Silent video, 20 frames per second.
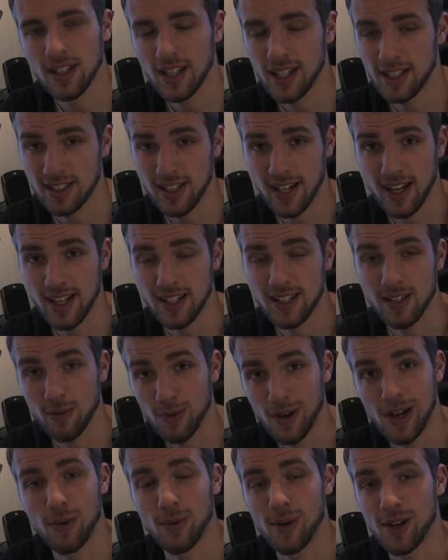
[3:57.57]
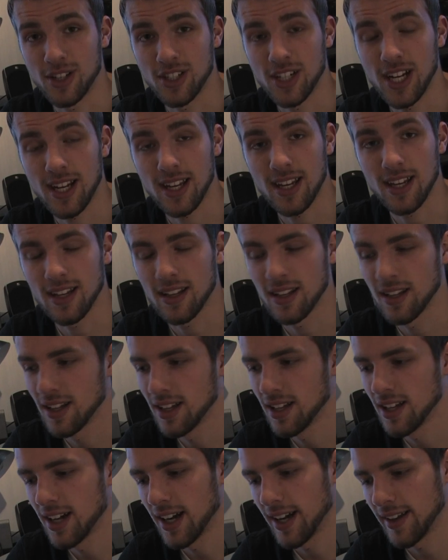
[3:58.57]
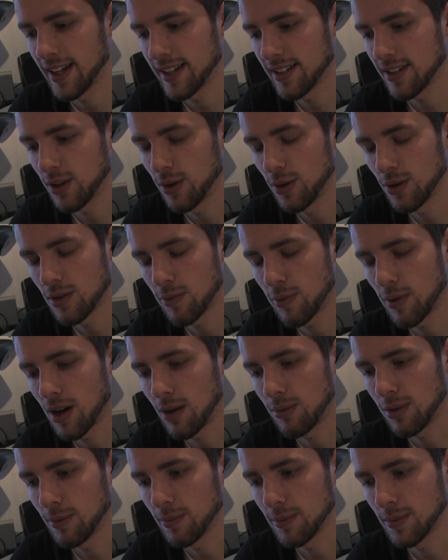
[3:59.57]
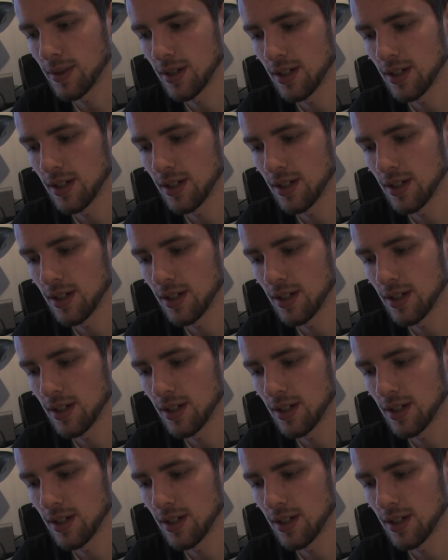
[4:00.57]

it gets very shaky, and that's a huge problem.